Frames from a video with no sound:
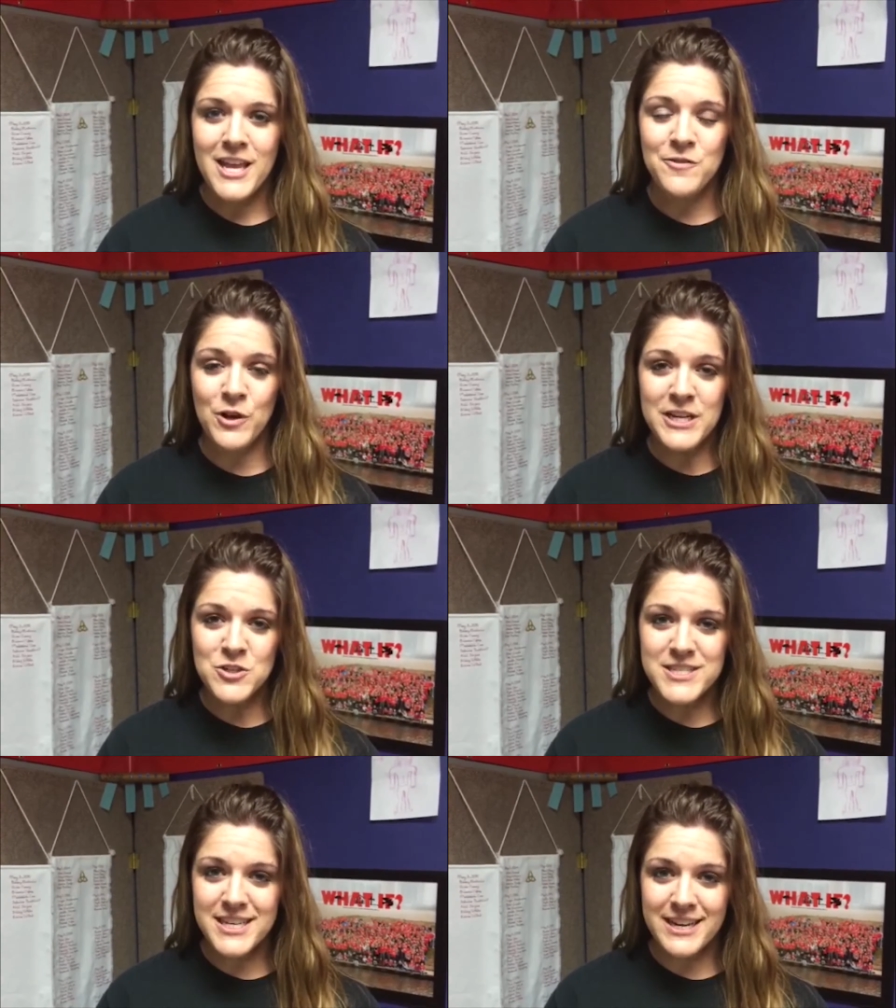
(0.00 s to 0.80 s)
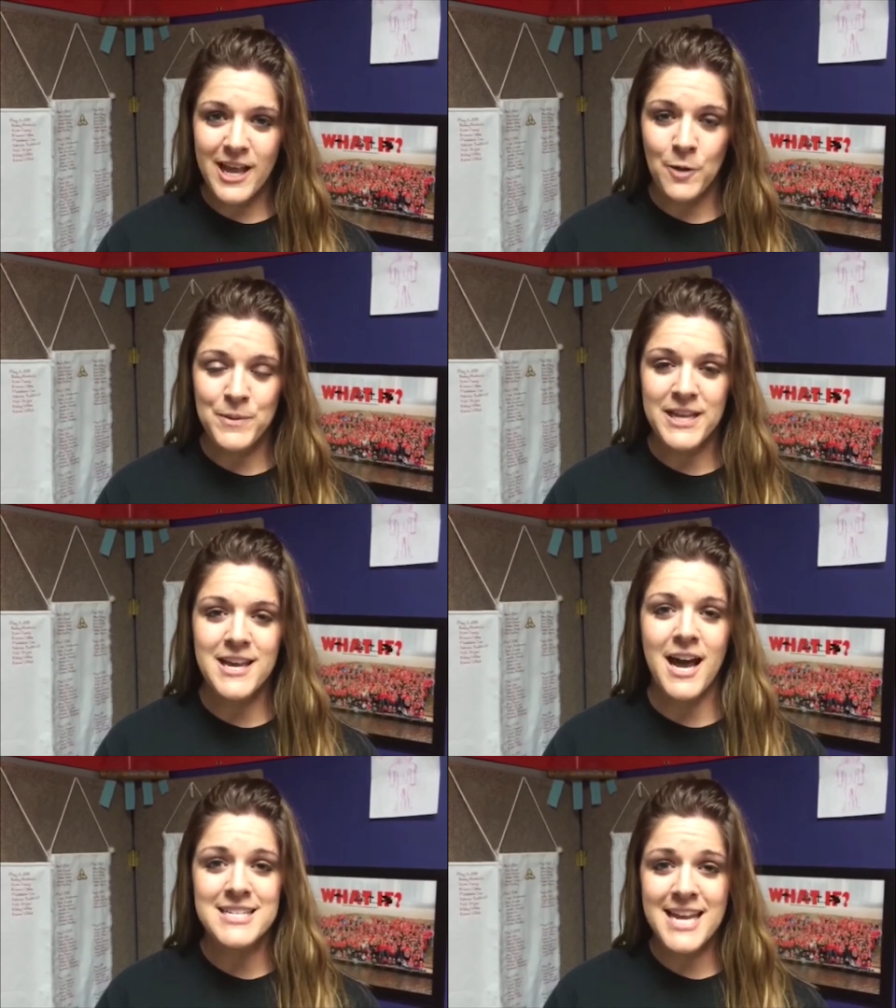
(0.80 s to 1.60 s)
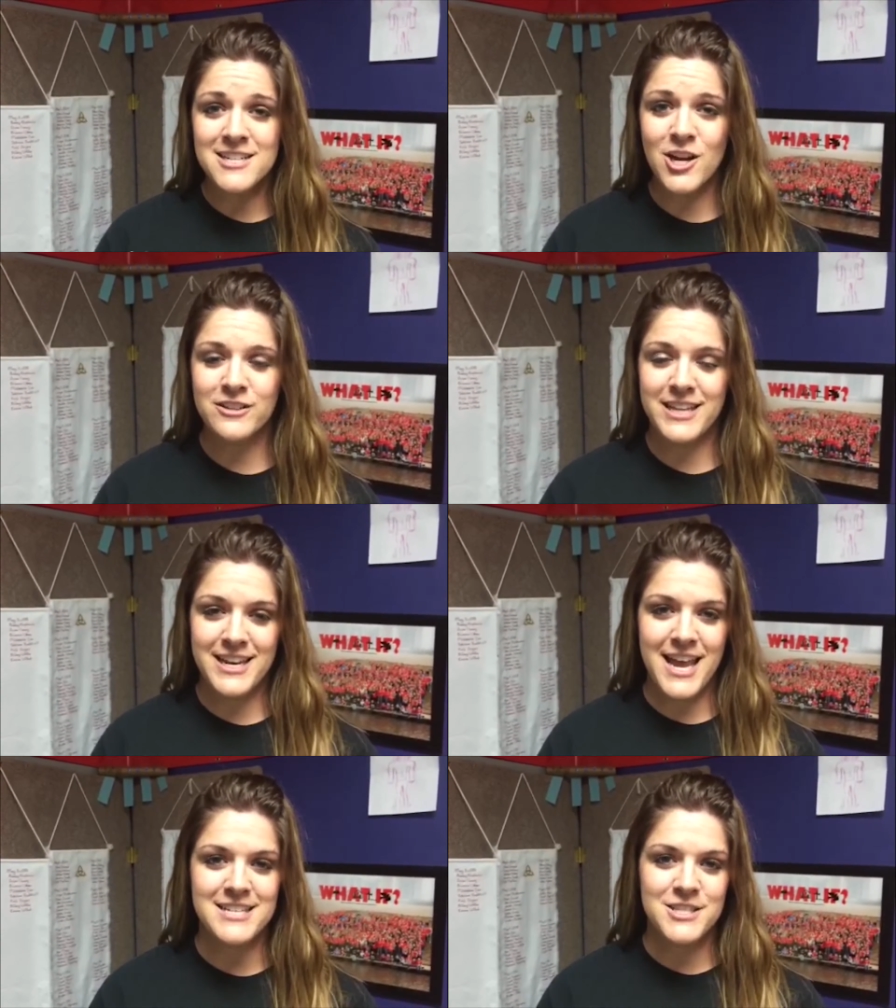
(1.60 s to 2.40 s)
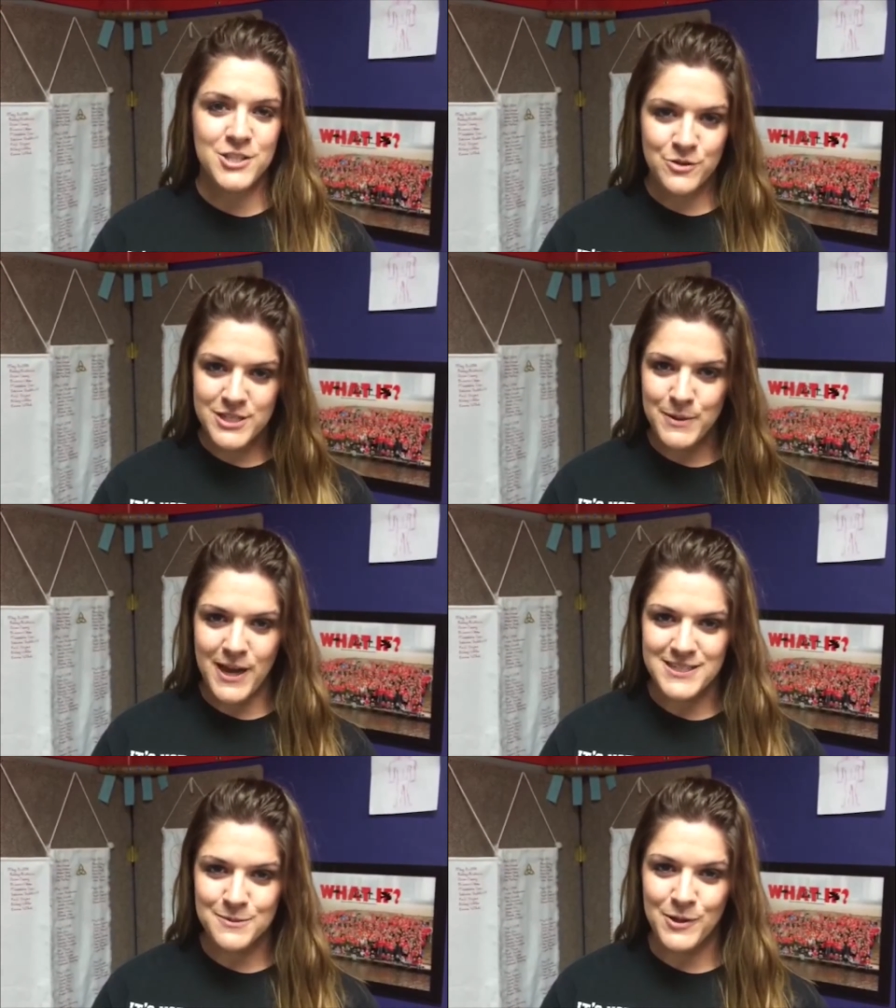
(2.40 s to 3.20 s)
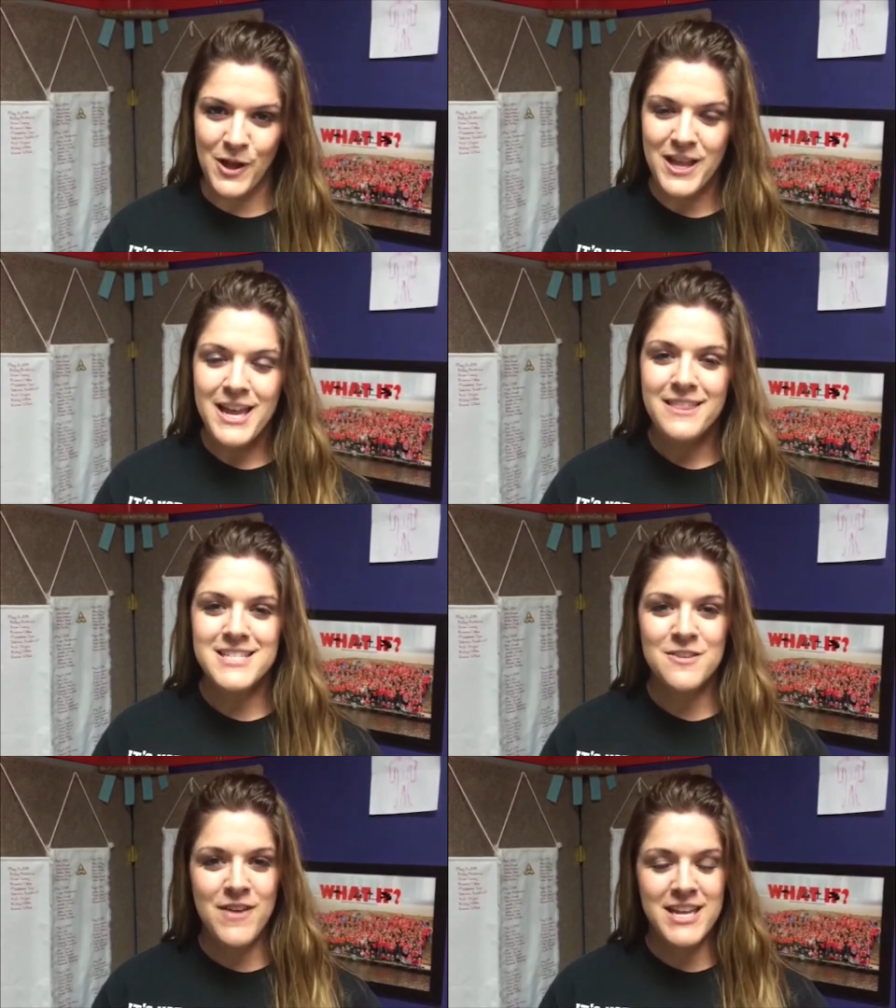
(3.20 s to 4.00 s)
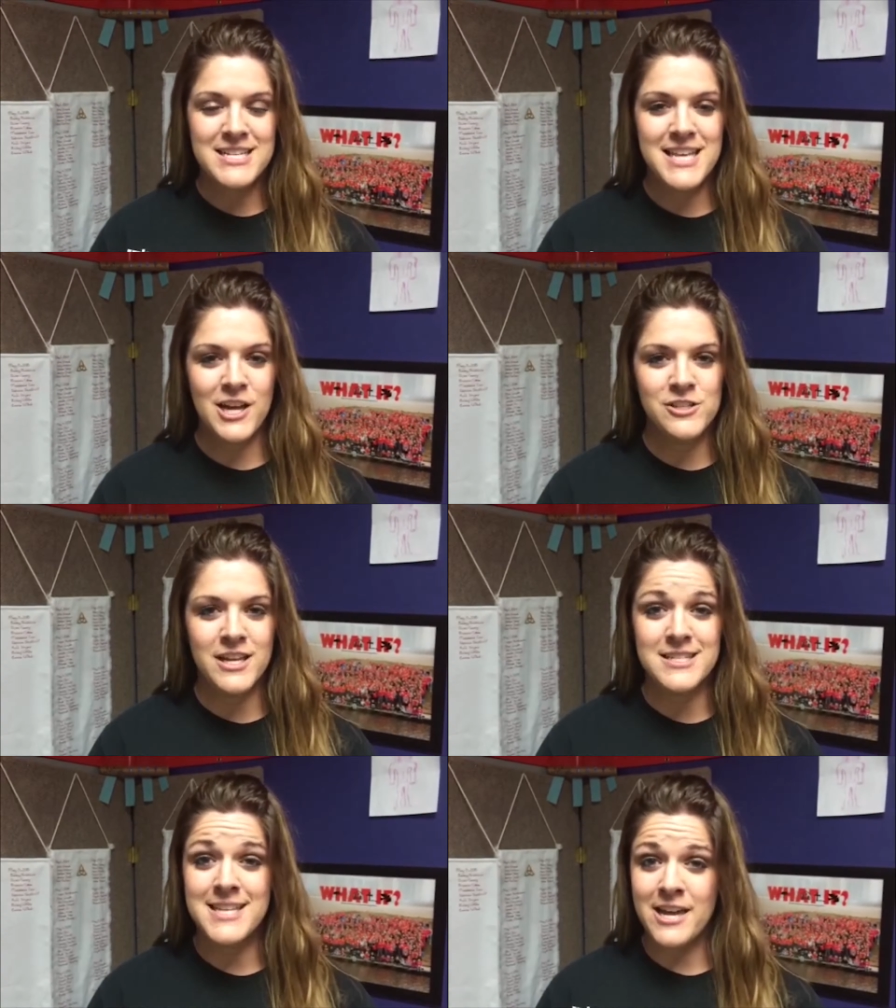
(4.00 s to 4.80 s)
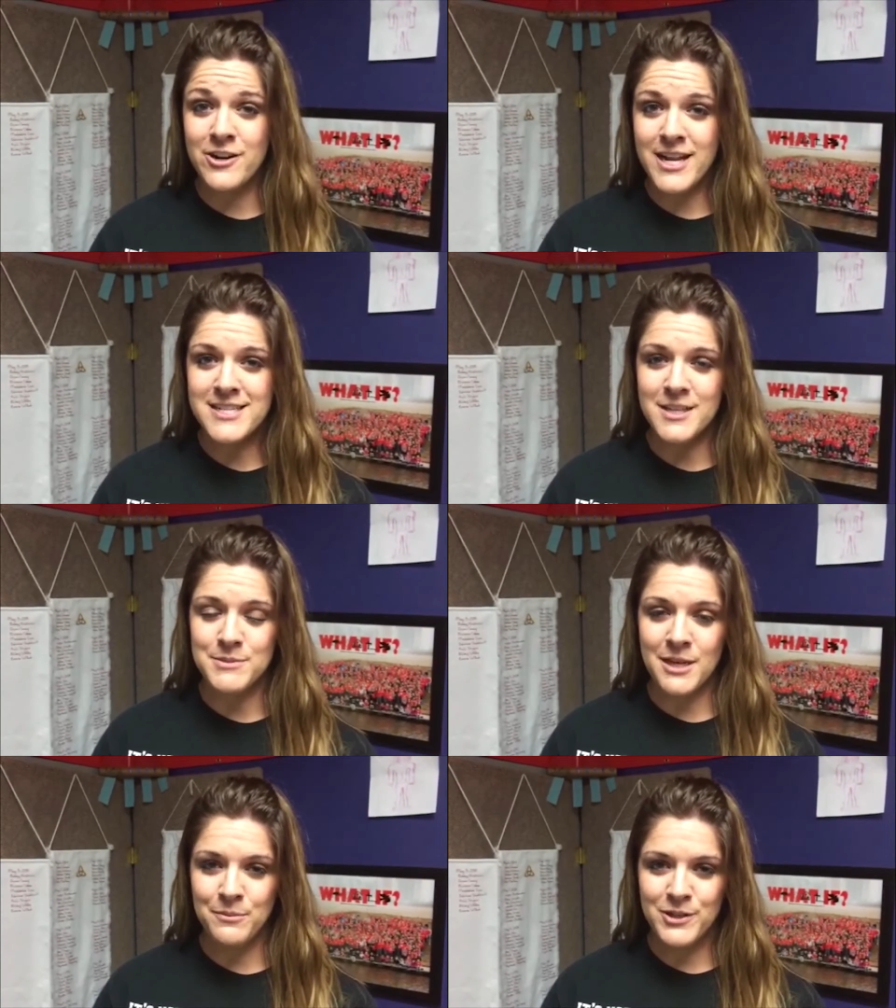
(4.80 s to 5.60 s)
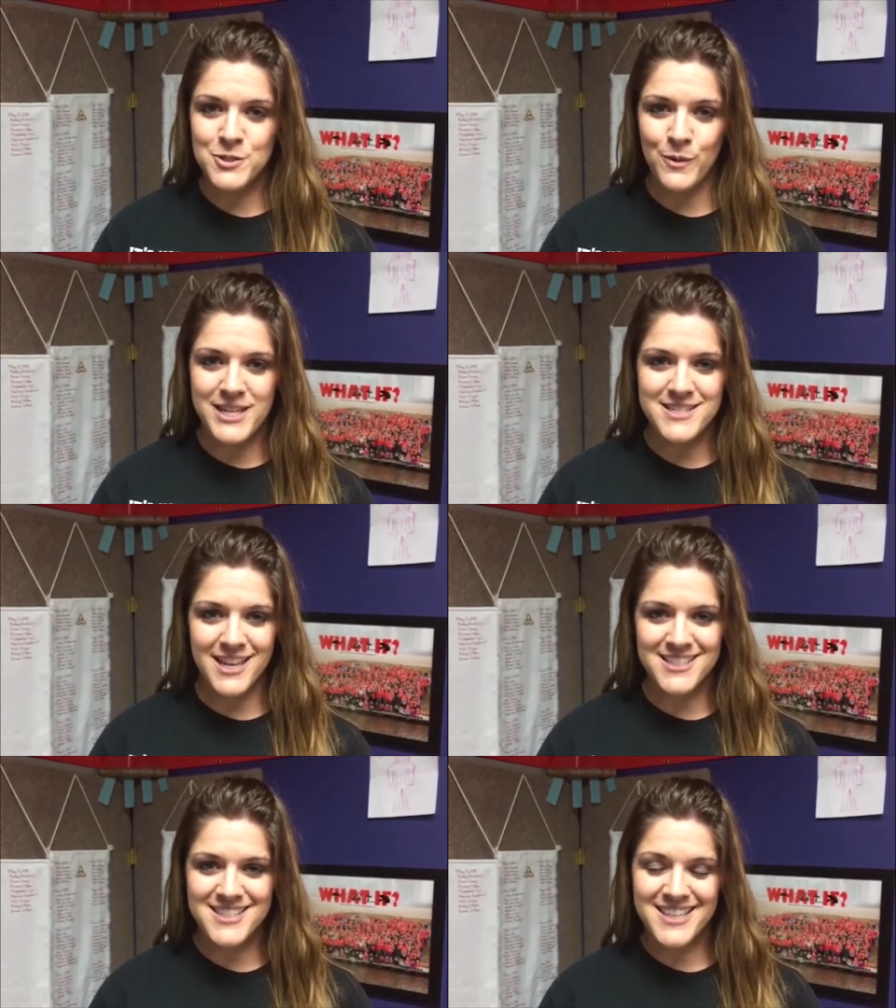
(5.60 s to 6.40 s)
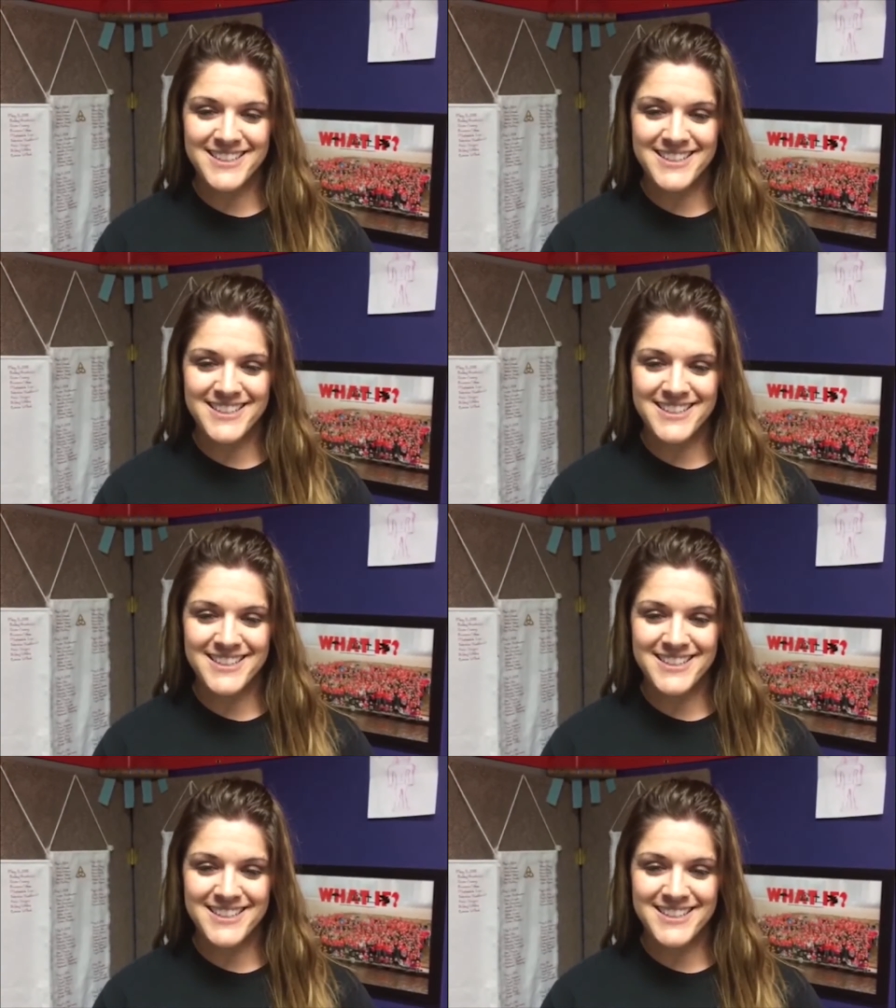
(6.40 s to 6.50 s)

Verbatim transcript: If you're interested in helping, contact our Lita as soon as possible. This event is held on Saturday, September 26th.